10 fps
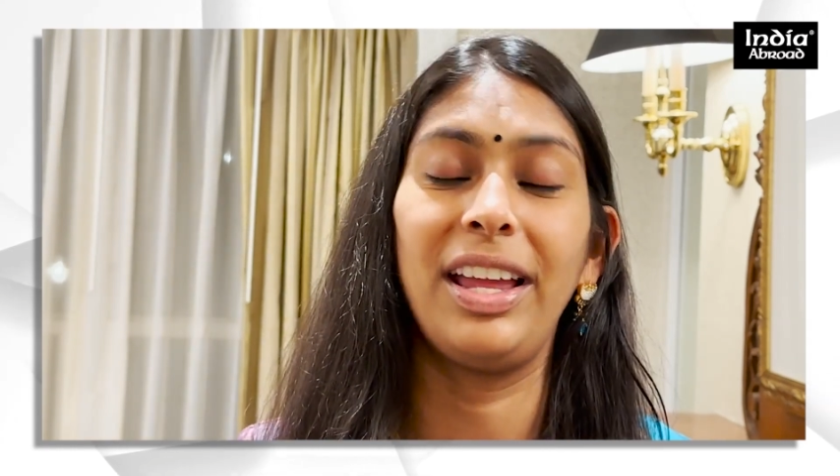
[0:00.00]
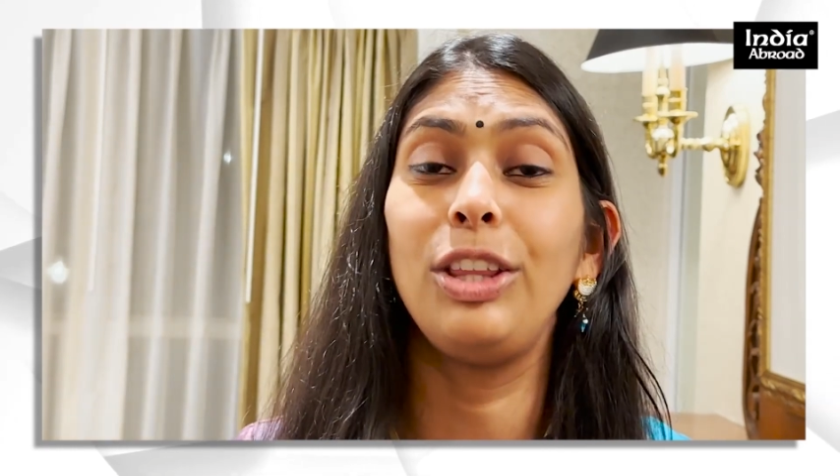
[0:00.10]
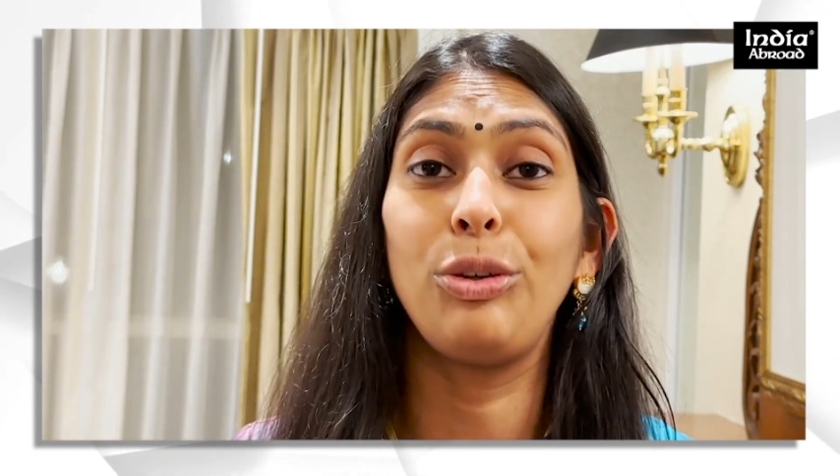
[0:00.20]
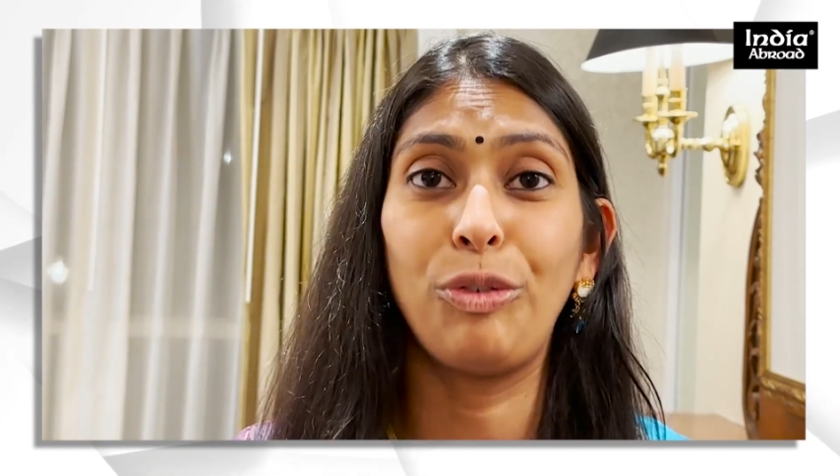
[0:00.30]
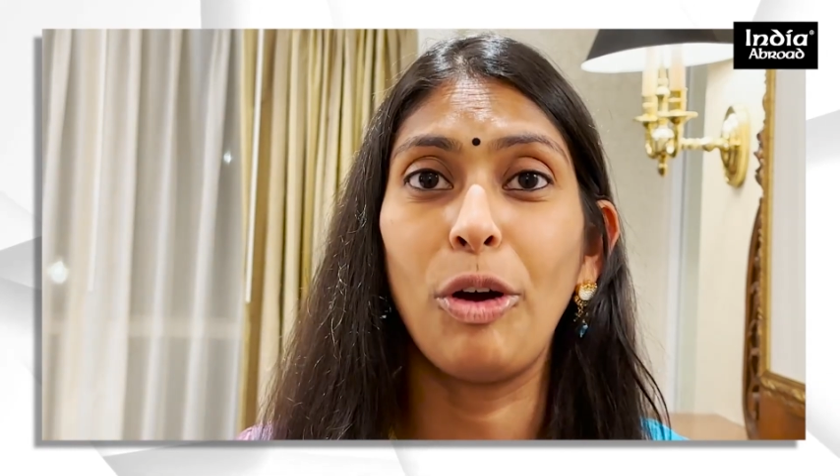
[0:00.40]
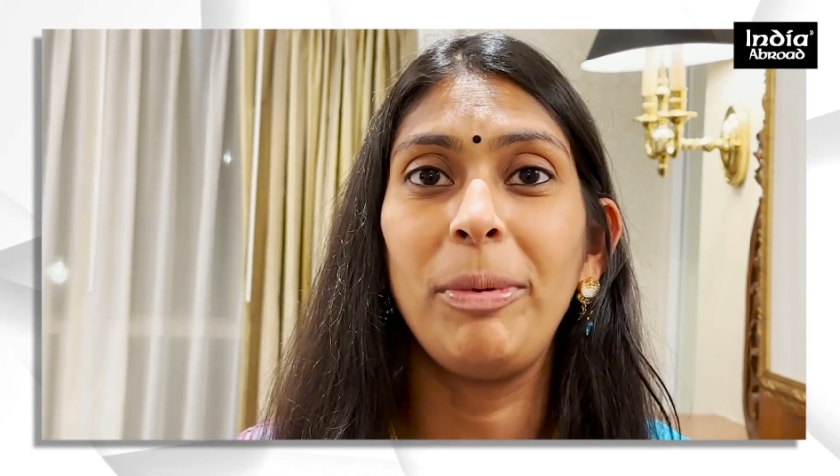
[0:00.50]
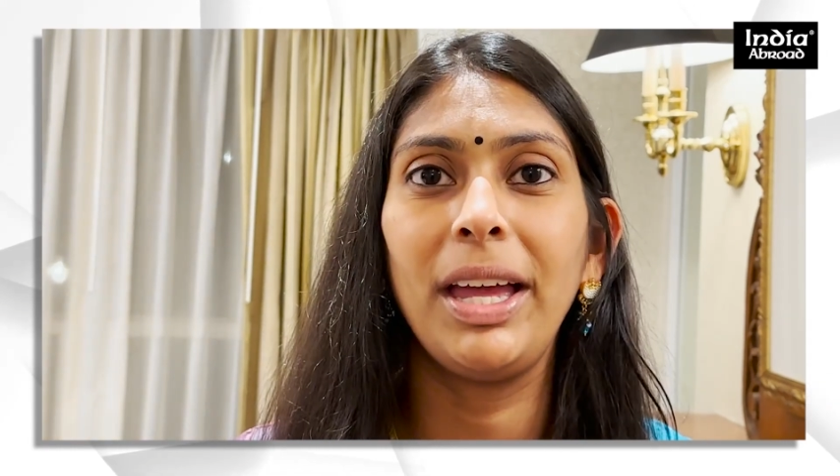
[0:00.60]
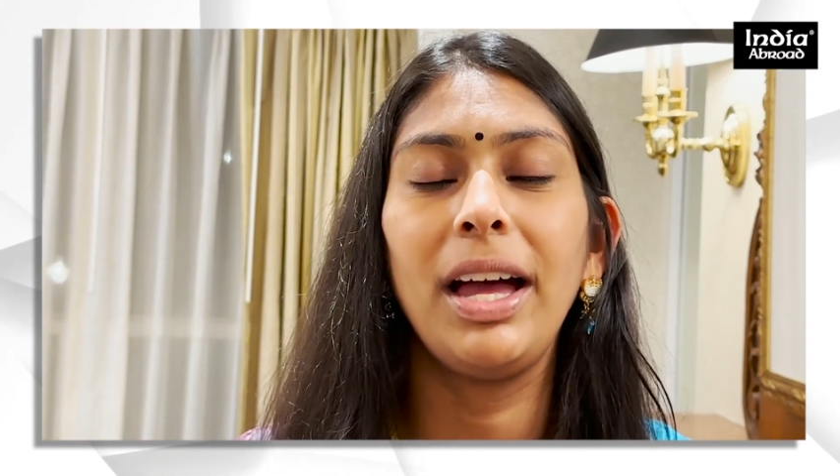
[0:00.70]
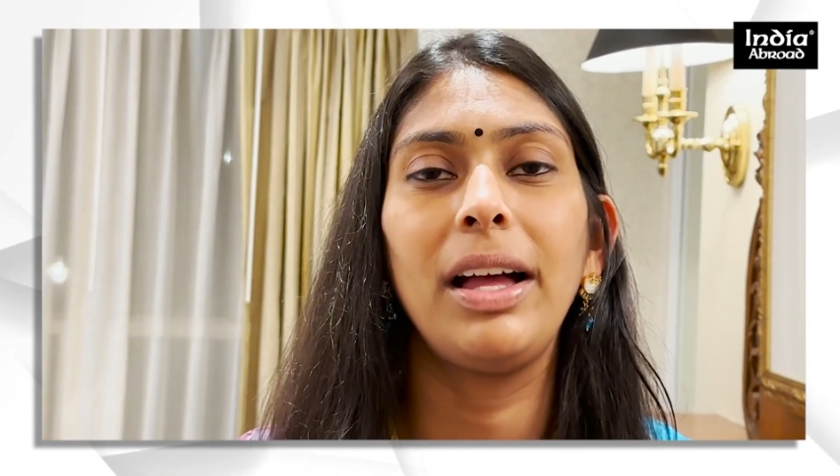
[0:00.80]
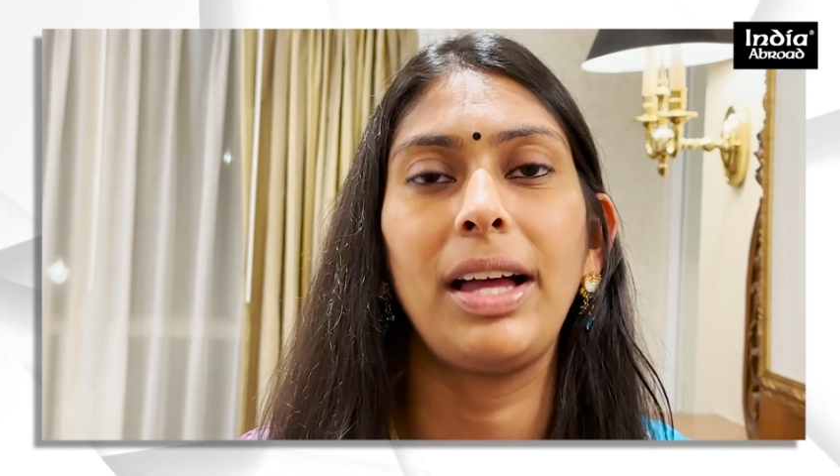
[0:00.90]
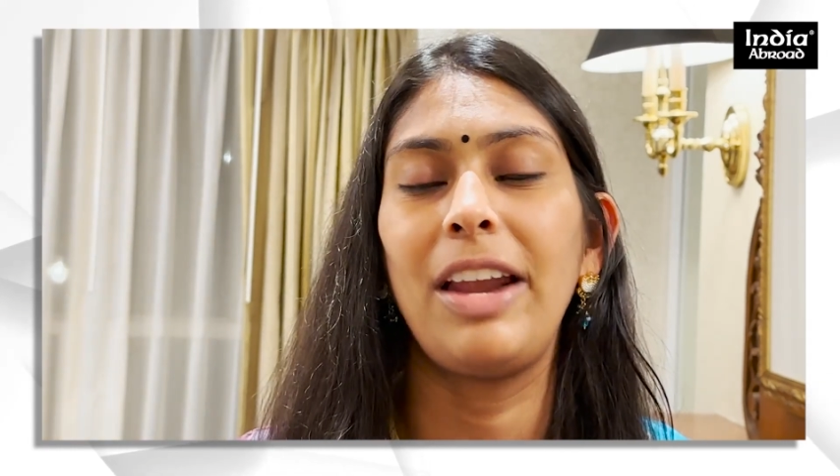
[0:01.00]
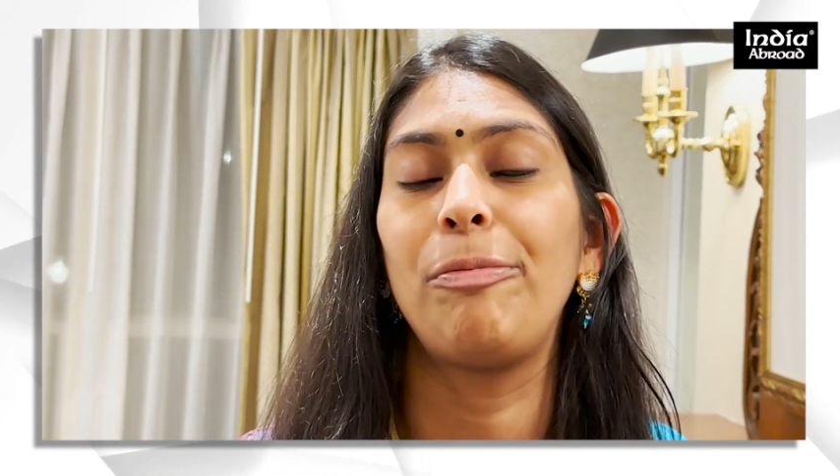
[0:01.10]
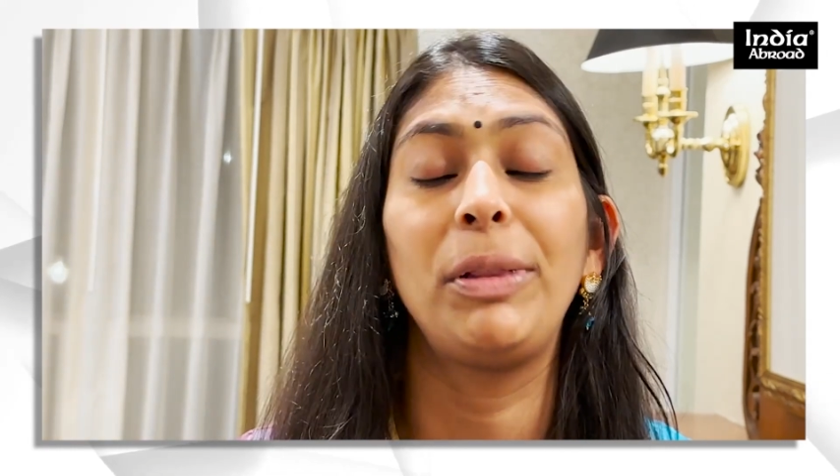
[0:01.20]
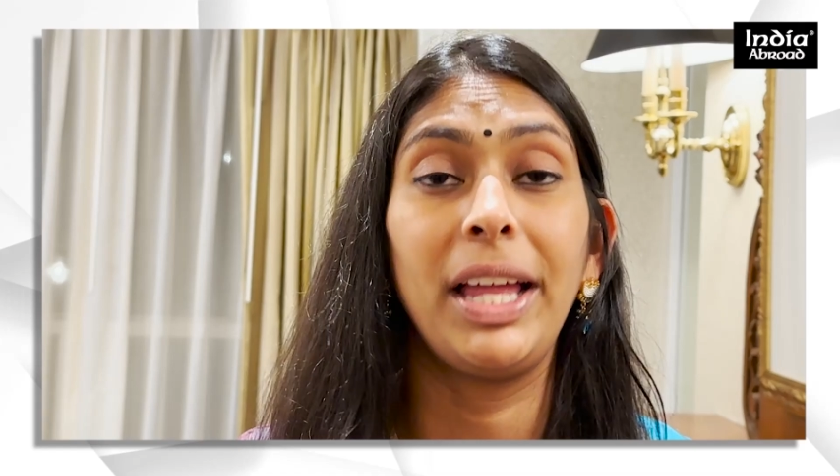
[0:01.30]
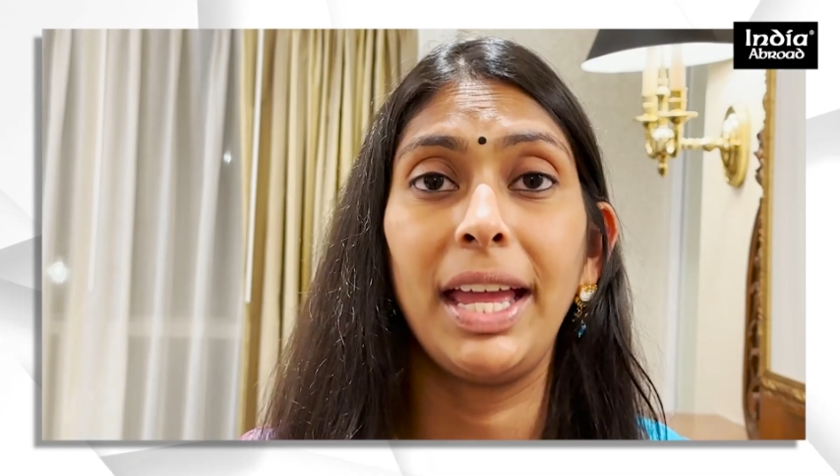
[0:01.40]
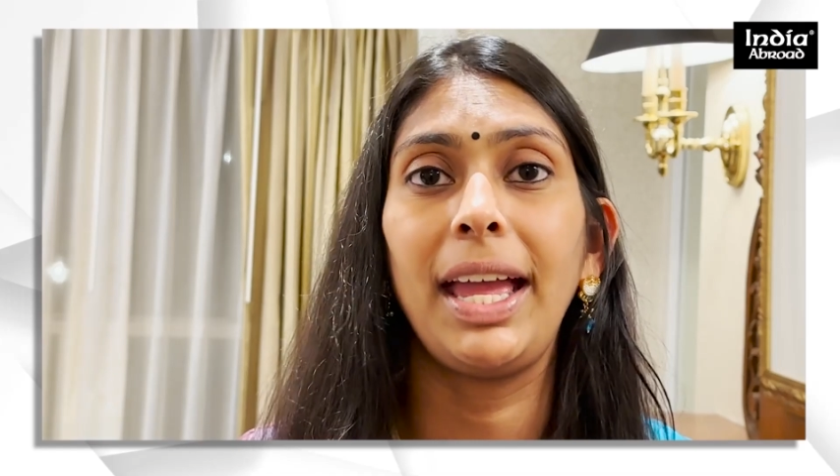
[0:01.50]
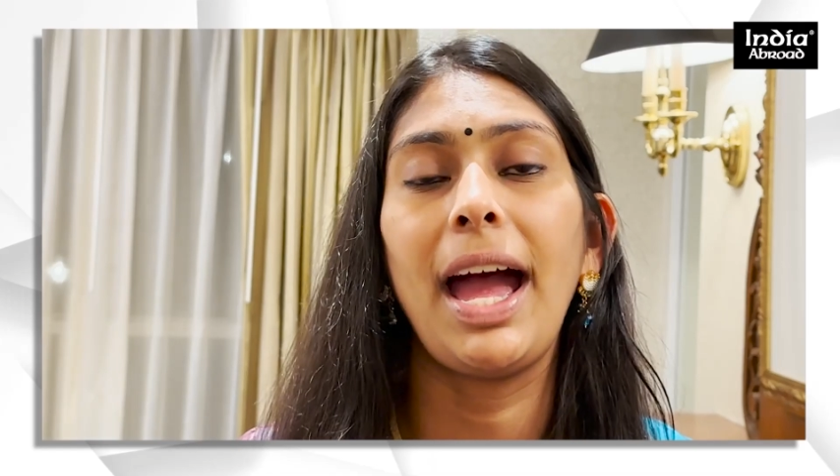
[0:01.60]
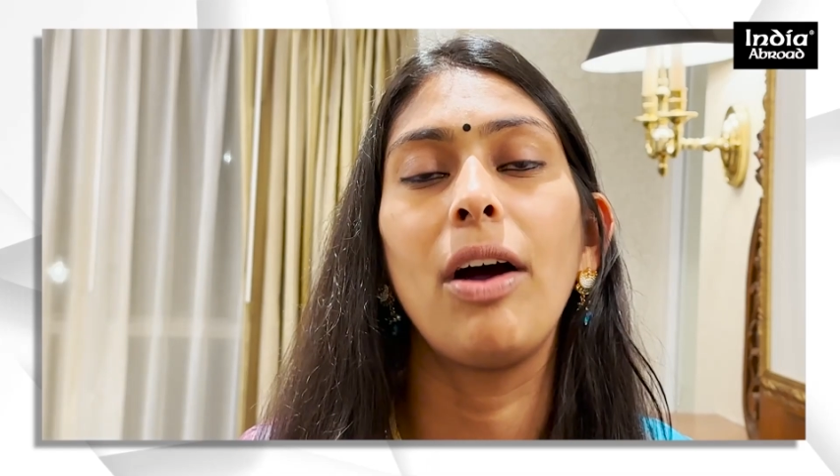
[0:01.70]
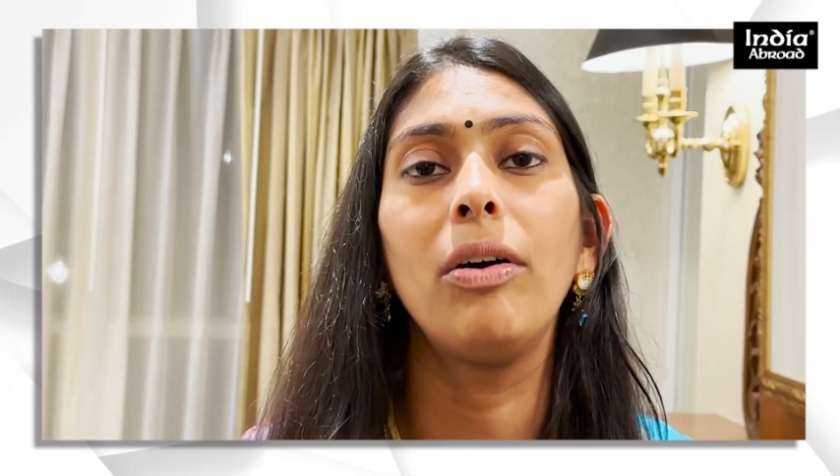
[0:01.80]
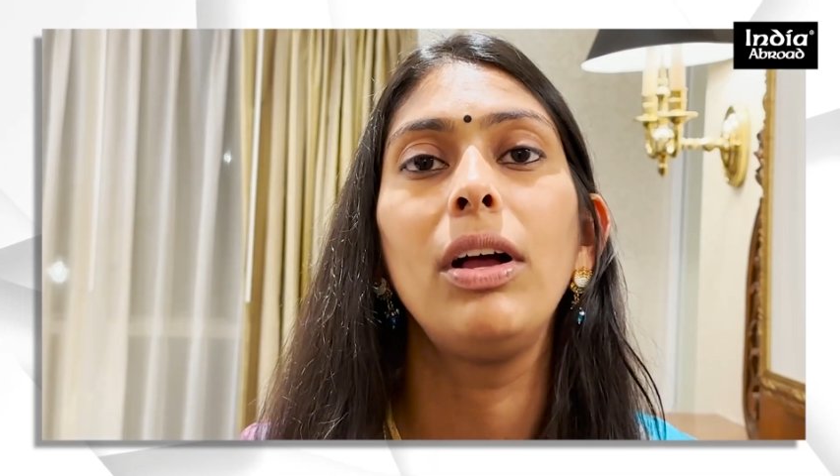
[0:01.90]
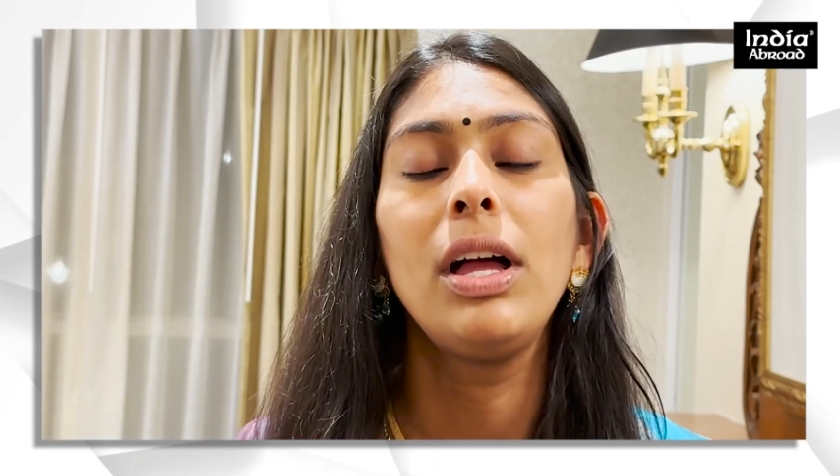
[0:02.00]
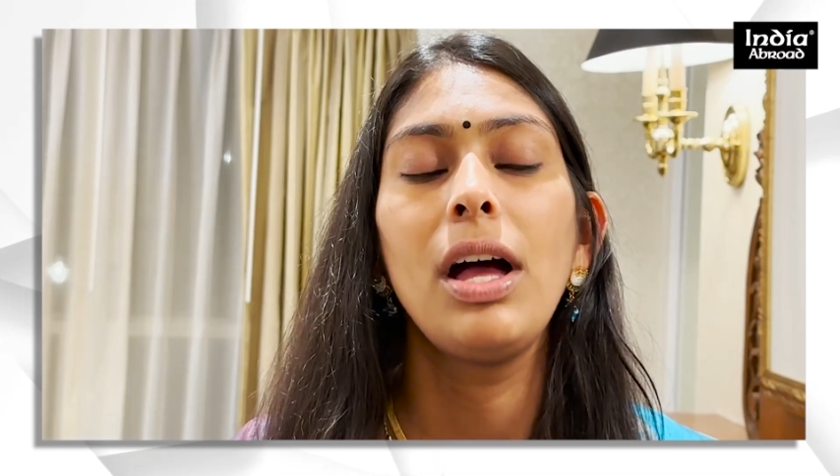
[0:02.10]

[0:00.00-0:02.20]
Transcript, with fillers: Hindu phobia kind of playing out.